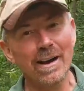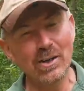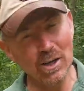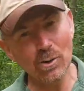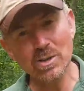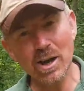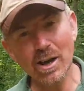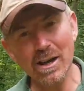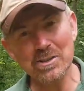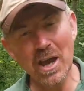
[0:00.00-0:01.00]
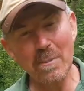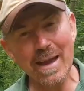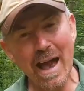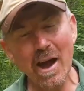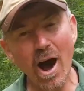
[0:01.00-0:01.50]
You can also go and check
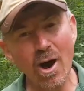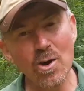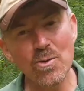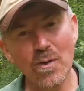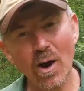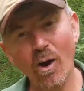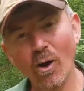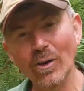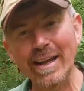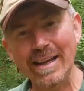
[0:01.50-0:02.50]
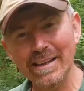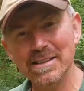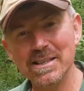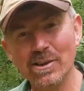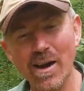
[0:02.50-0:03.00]
me out over on
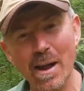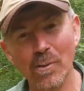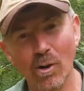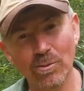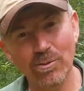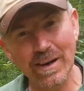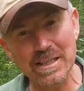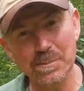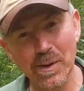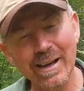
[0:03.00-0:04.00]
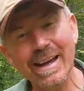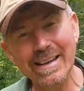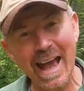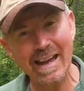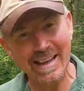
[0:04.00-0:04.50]
Instagram, on Facebook.
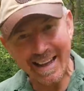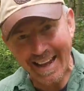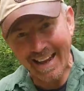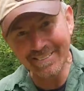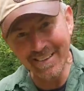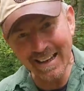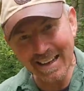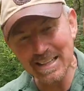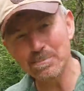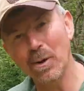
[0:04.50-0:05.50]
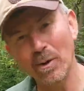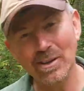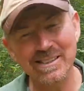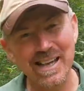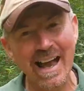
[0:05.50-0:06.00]
Again, in the links
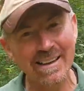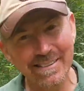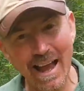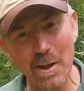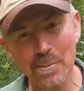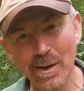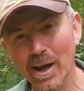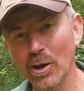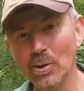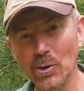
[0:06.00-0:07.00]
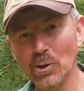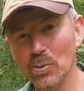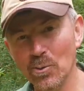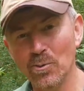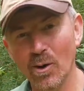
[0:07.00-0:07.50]
box down below, you
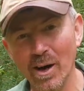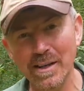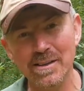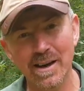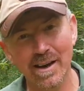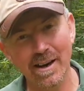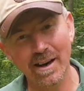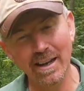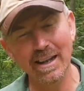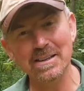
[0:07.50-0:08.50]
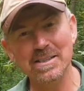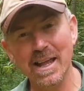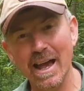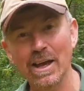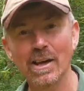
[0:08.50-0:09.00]
will find a link to
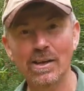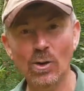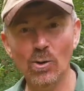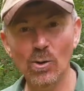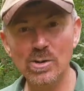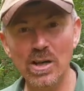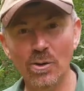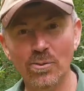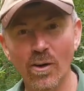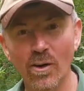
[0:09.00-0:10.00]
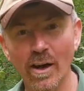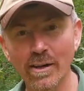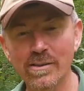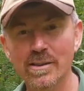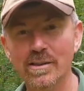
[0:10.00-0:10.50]
that. You also find